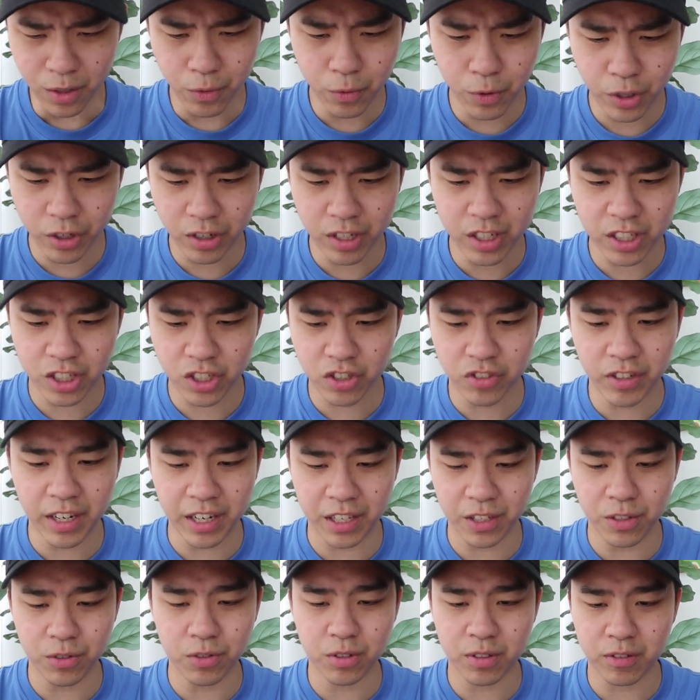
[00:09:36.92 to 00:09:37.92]
we're gonna
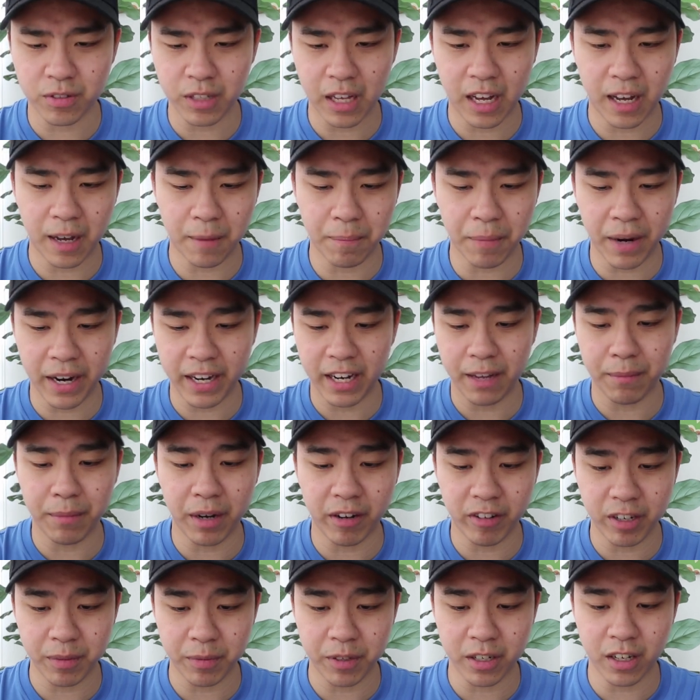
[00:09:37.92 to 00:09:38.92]
straight use Pineapple
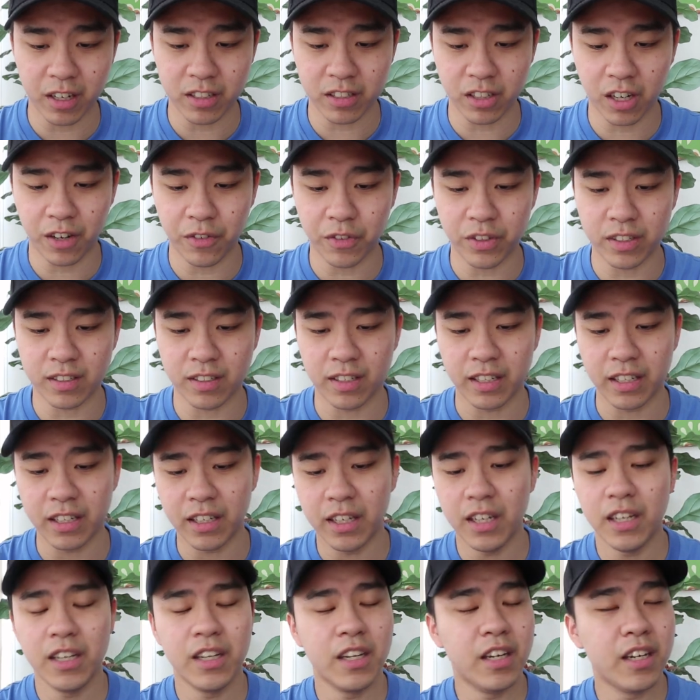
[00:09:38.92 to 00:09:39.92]
Berry because obviously
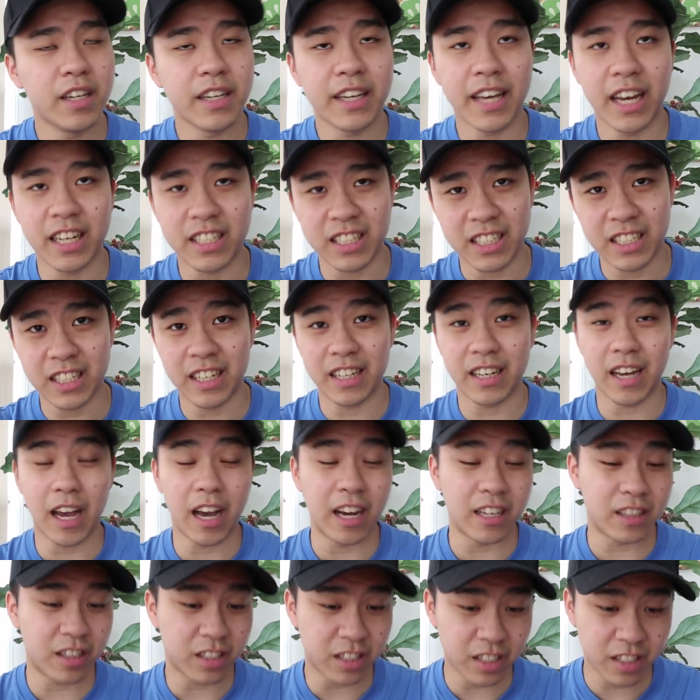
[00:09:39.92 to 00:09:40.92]
catching
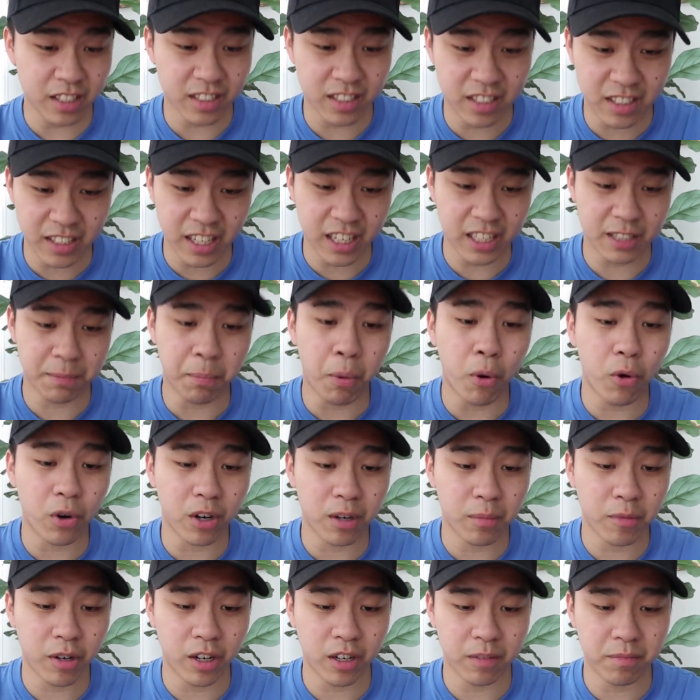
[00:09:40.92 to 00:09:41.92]
a third stage
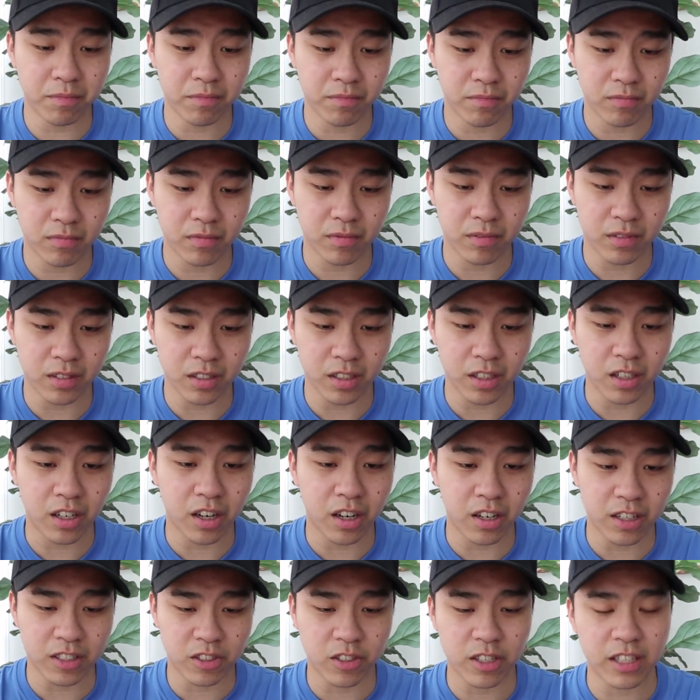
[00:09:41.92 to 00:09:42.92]
Pokemon, you
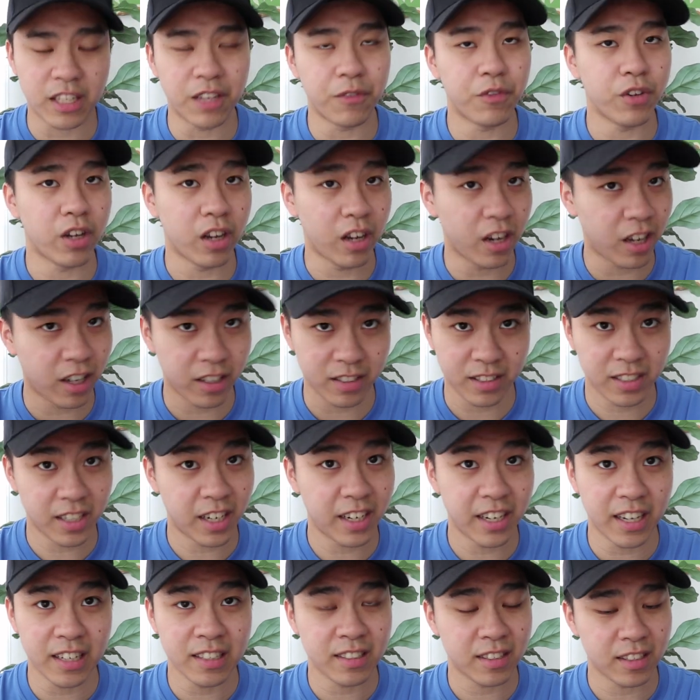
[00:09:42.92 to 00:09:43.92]
know, it's gonna give you a lot of
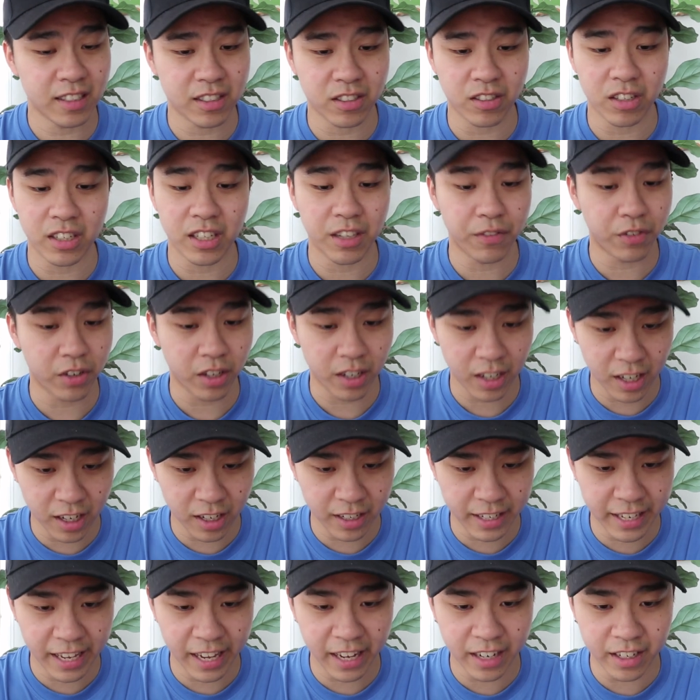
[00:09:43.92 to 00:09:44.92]
stardust, it's gonna give you a
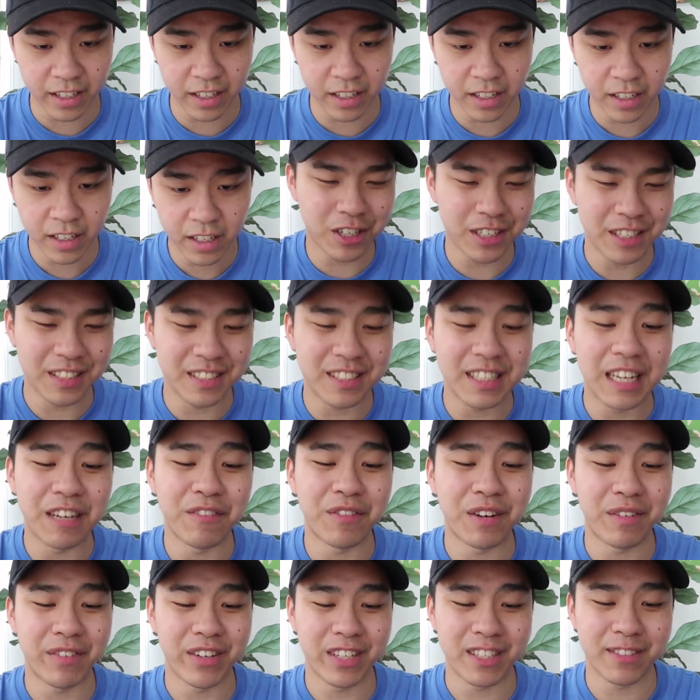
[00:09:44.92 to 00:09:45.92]
lot of candy. I'm trying to
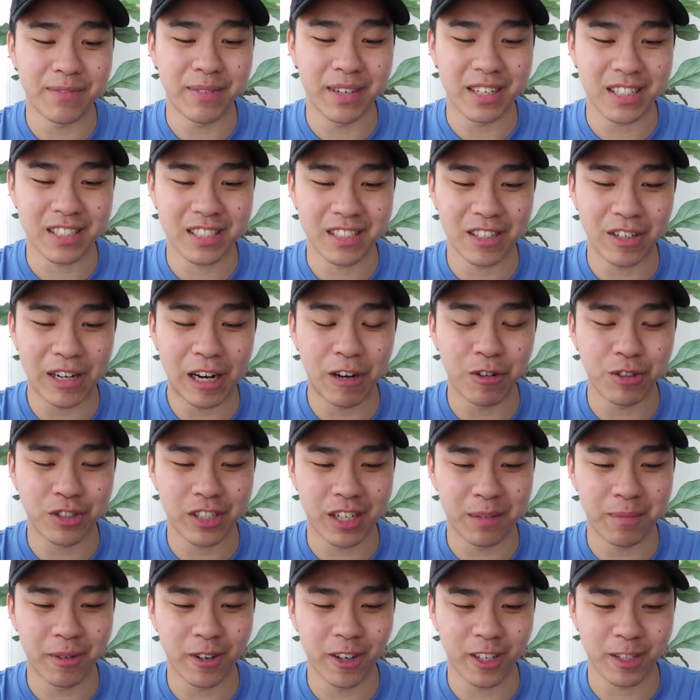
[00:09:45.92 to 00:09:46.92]
save up as much
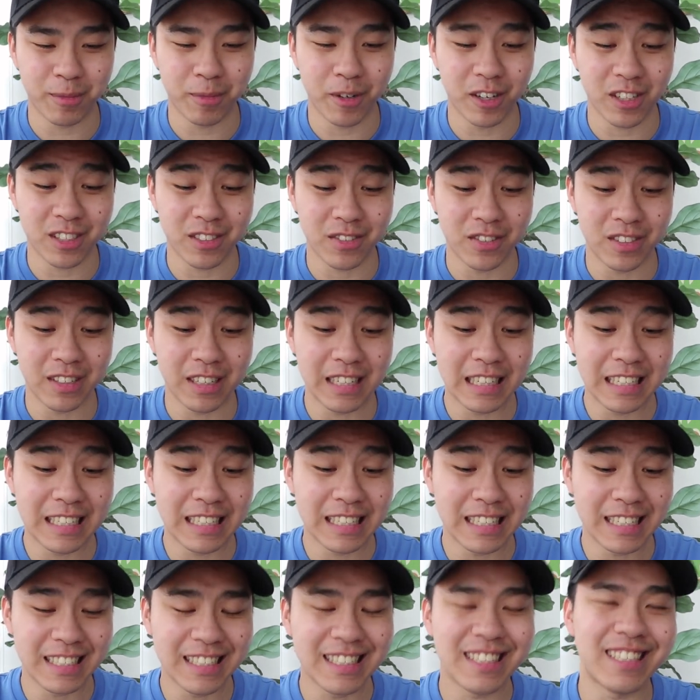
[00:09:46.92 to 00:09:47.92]
Ultra Ball as possible.
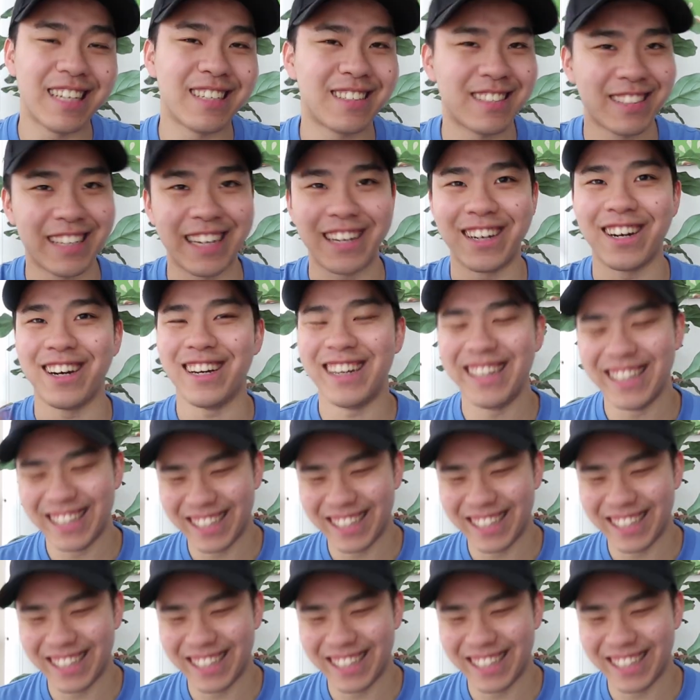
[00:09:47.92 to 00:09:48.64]
And yes, thank God.